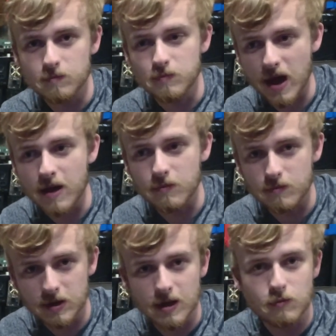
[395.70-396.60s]
pay,
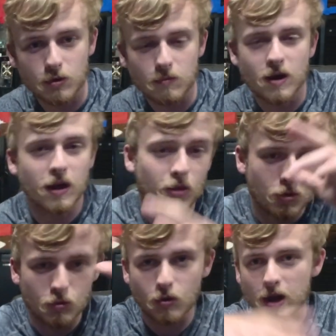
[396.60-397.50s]
get more money
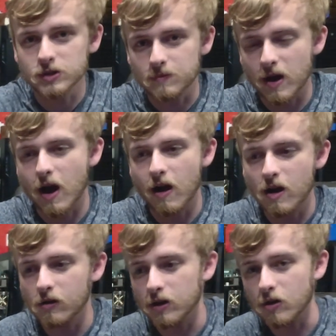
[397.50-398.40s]
to actually buy a
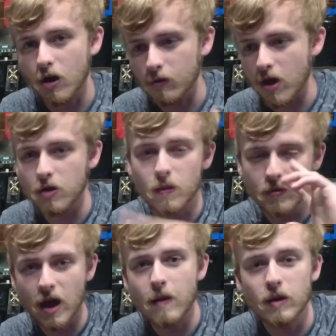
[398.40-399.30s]
higher end card rather than
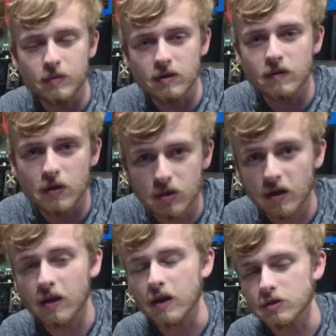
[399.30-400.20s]
the time I'd be
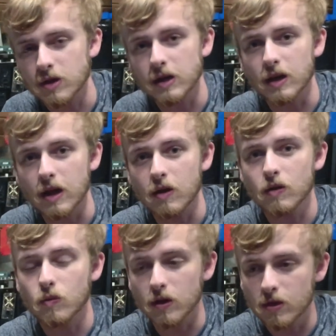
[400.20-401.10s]
investing in trying to get a
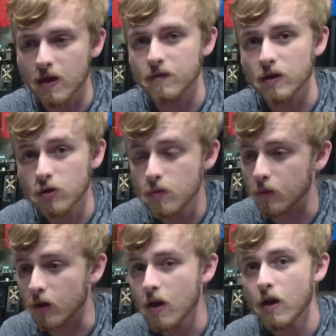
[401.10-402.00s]
2070
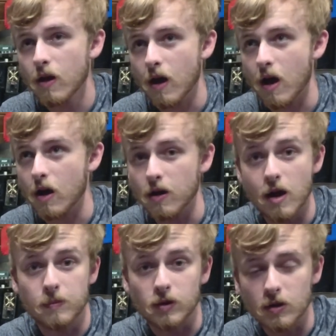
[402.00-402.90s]
Super uh,
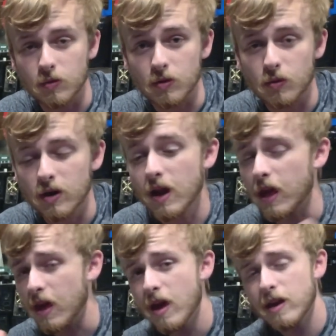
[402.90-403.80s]
upgrade to a
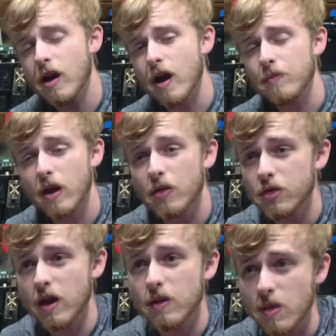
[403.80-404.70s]
2080. Now, I'm not
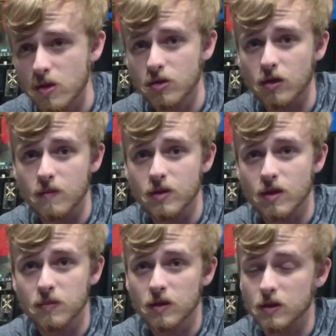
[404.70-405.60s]
saying that this is going to be
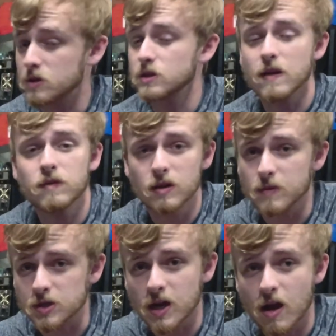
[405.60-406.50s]
something It's definitely going to
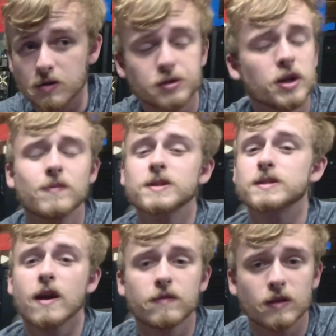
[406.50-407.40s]
be a challenge. Someone's
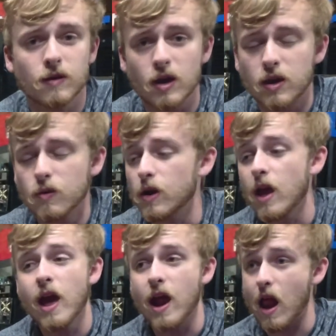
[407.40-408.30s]
definitely going to do it,
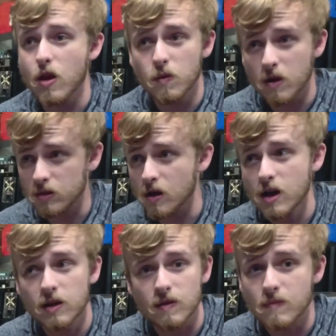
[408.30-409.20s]
and I know
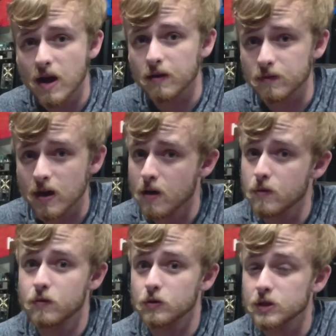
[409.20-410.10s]
online it's a matter of time
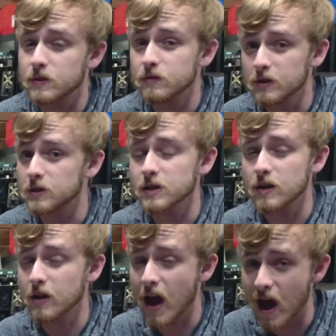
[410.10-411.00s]
before someone figures
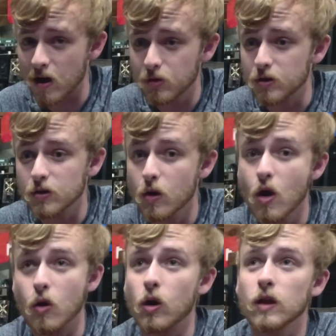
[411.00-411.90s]
out how to,
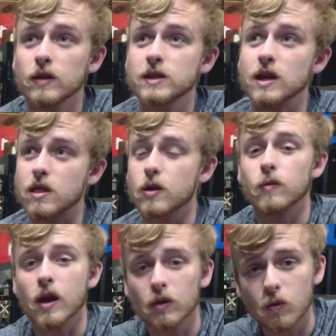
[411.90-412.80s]
or at least a
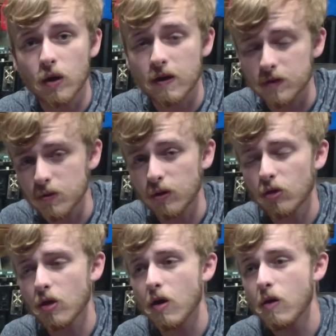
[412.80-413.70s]
theoretical way of doing
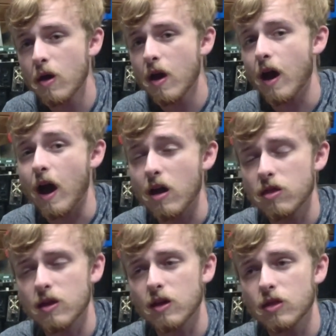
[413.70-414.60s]
so. I
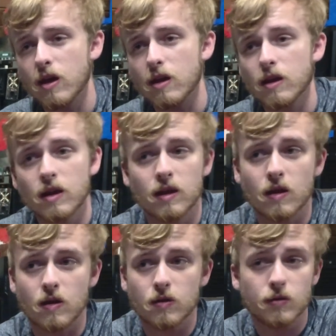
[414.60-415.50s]
think that
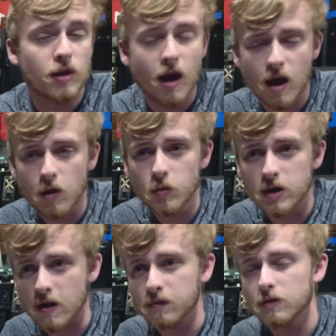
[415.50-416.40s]
in time we
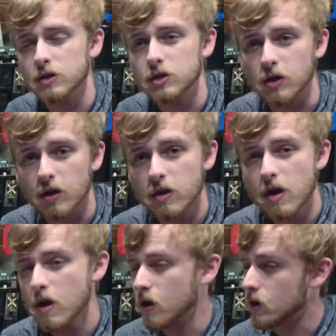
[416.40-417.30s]
definitely should
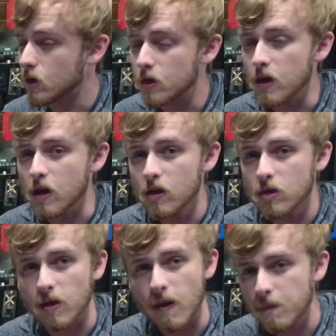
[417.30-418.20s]
see
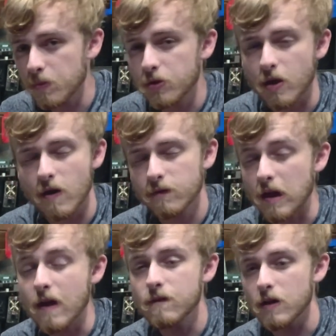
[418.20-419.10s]
some stuff
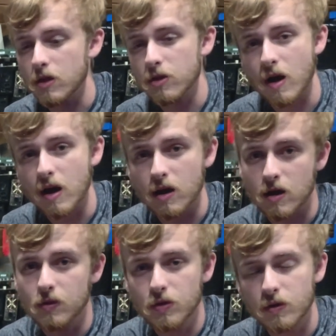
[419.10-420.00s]
if it's not
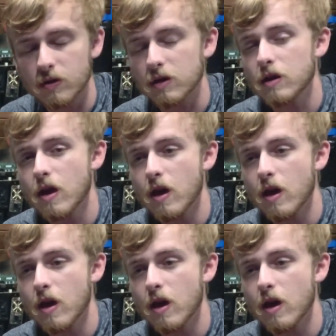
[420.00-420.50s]
on the silicon,